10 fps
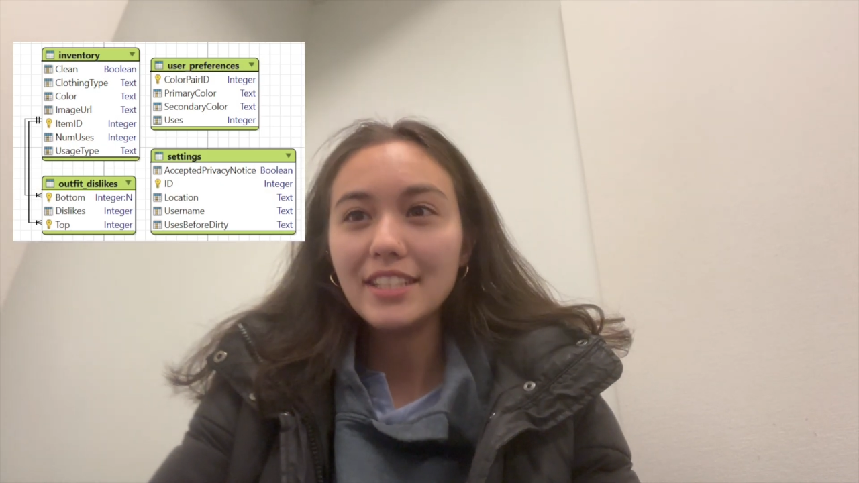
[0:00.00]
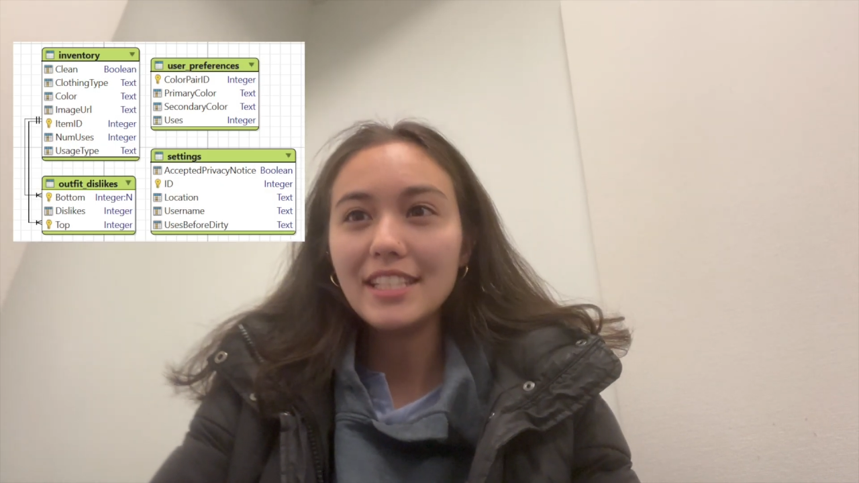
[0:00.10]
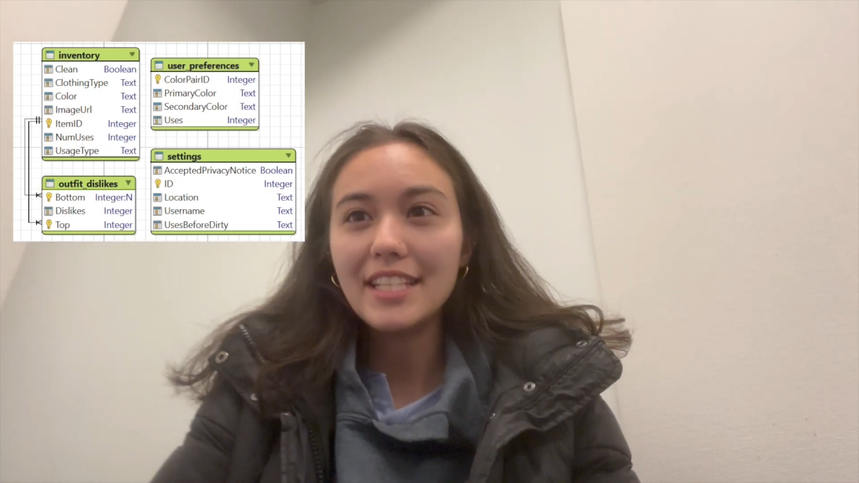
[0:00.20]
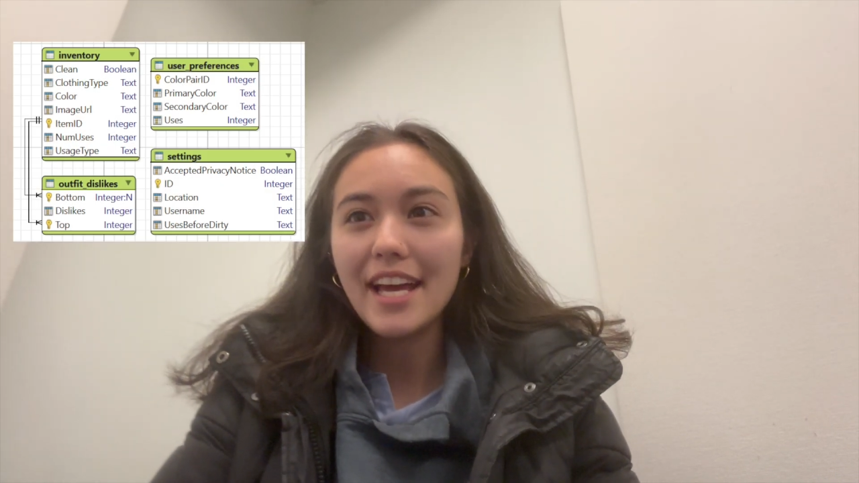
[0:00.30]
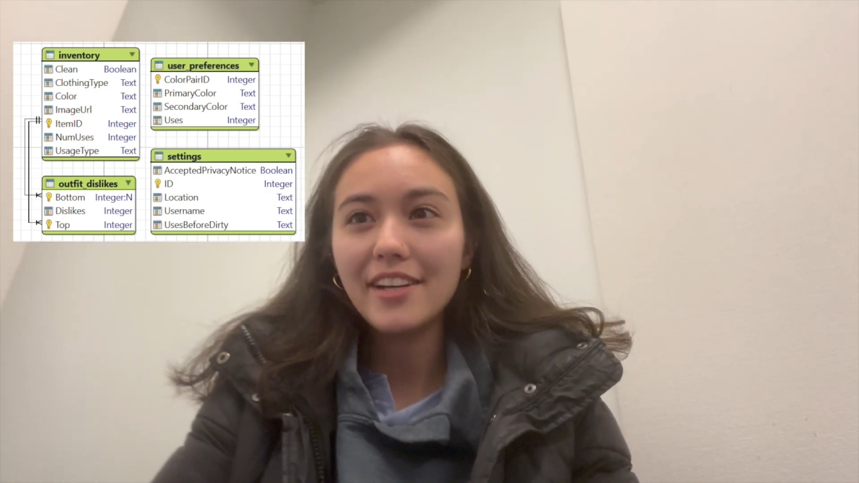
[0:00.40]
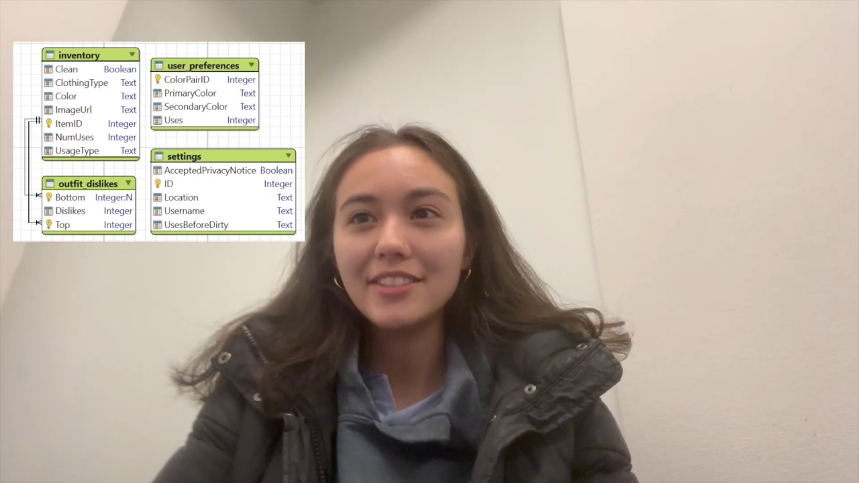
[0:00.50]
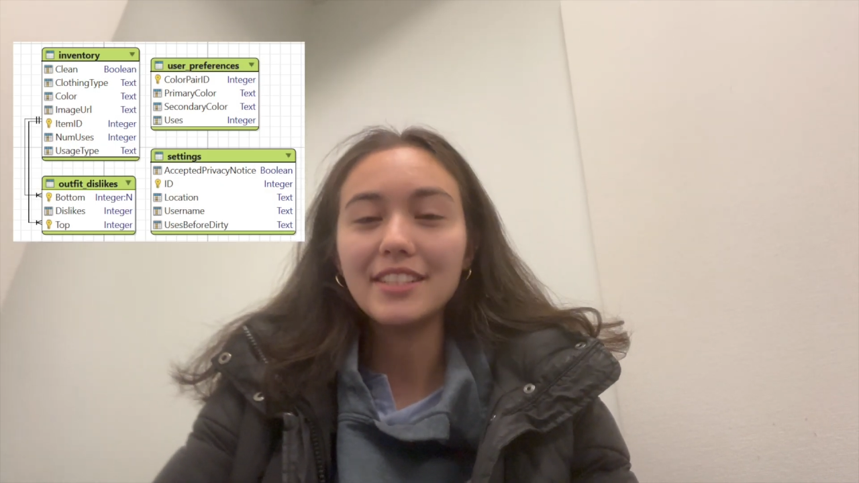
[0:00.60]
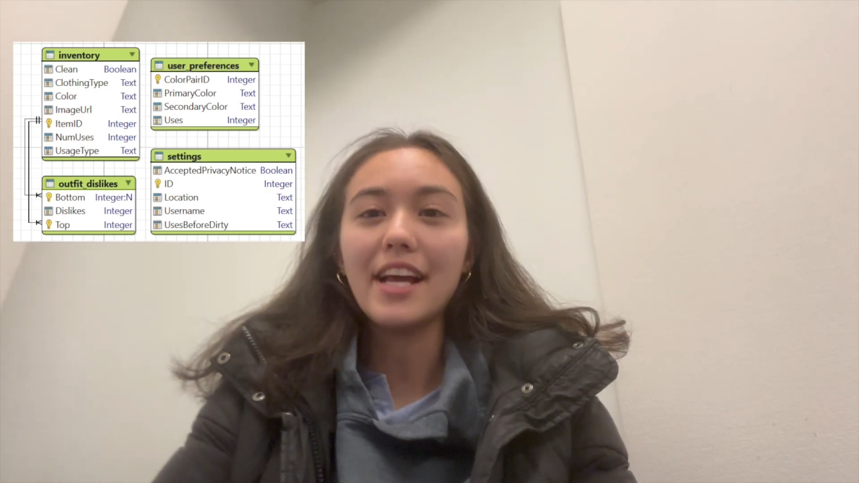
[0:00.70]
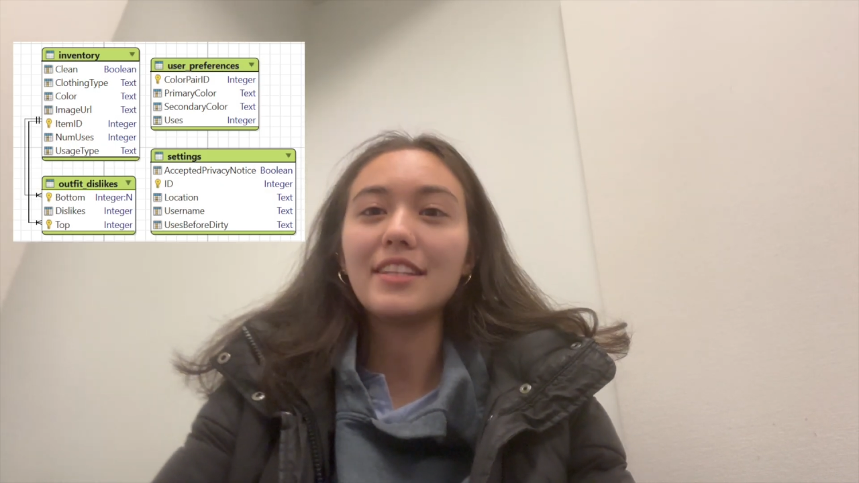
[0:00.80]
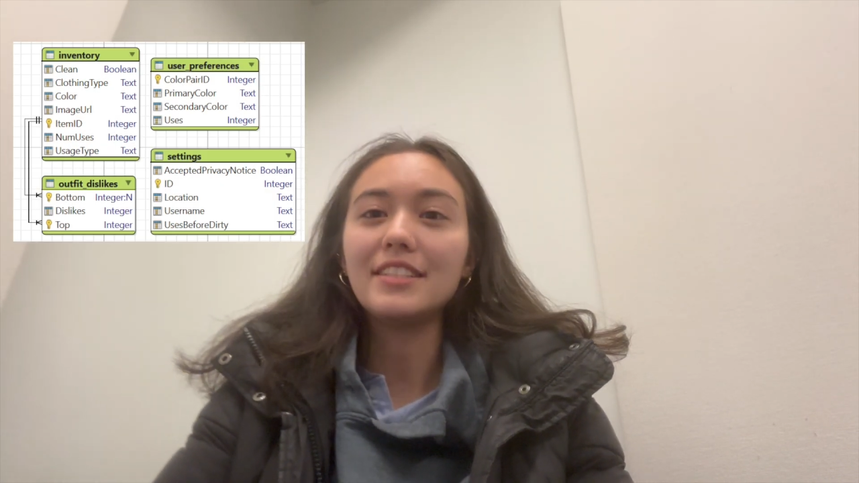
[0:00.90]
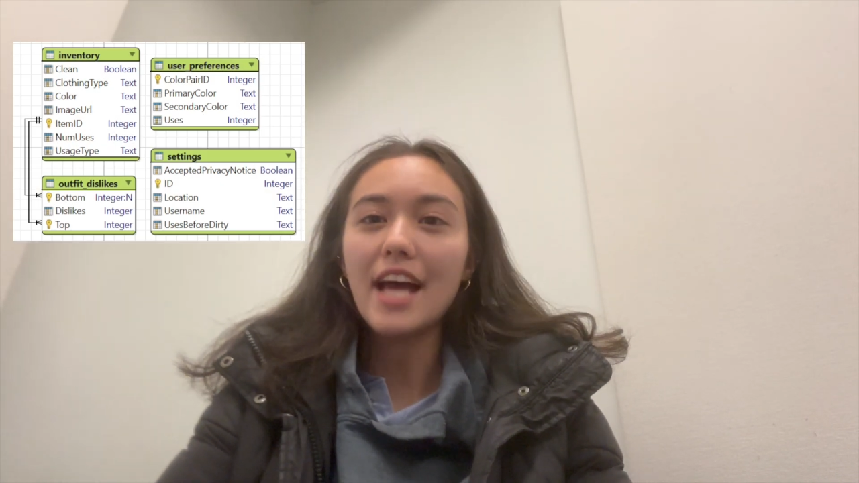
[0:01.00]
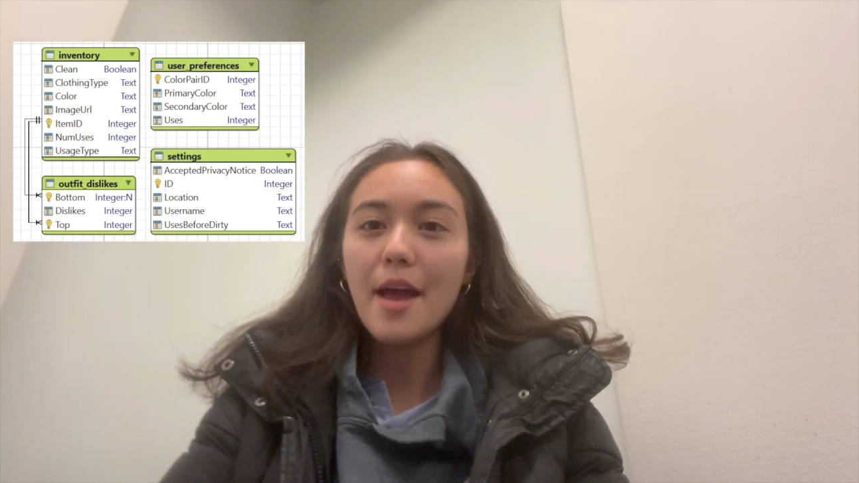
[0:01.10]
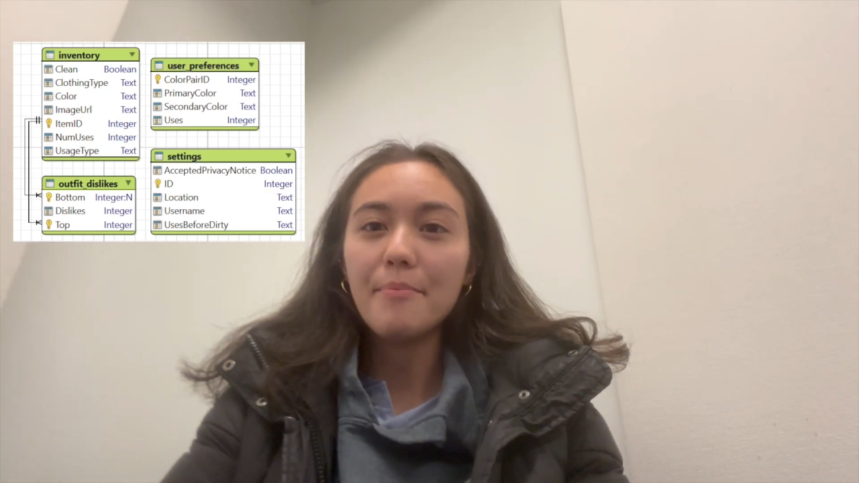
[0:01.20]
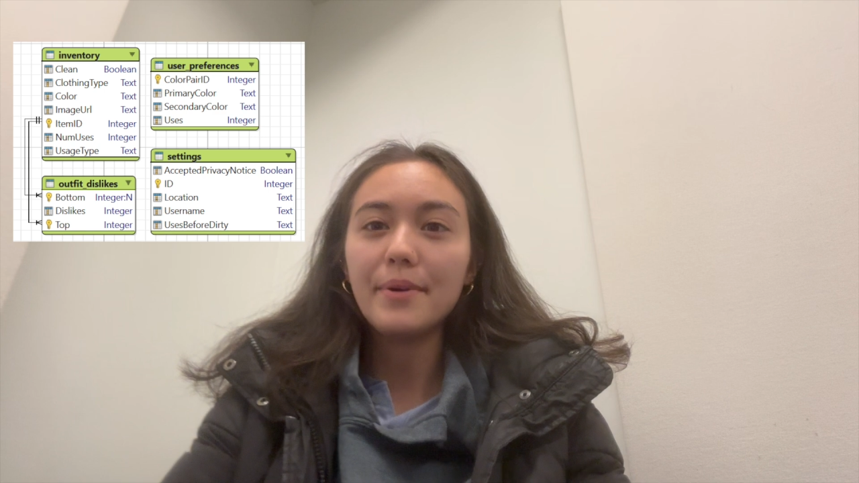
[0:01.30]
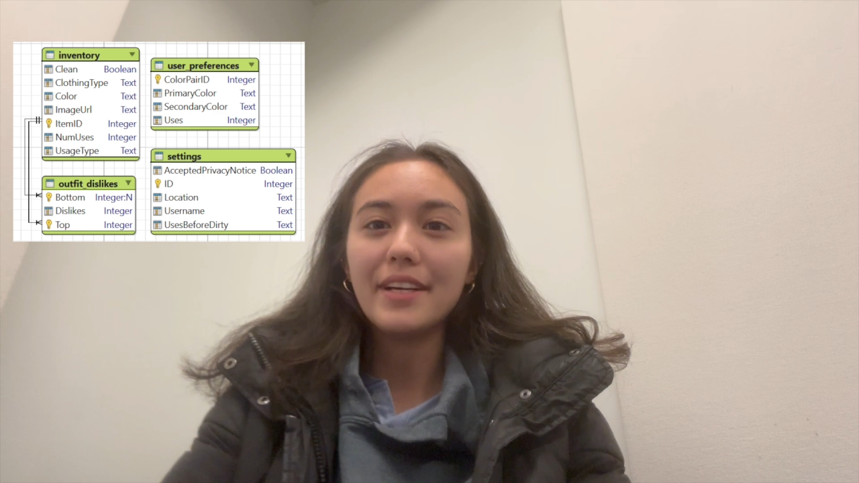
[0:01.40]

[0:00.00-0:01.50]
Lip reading: details like the type,